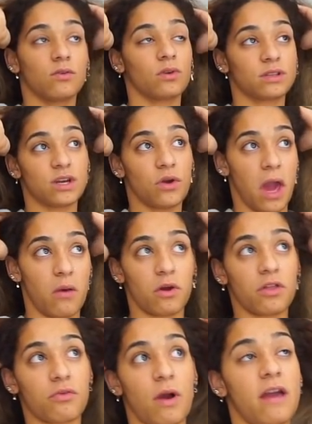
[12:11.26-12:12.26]
It's okay, we're
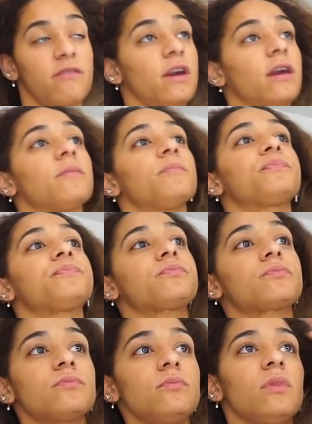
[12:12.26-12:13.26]
thriving.
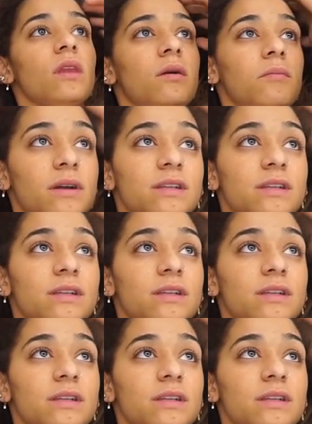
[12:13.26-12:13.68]
But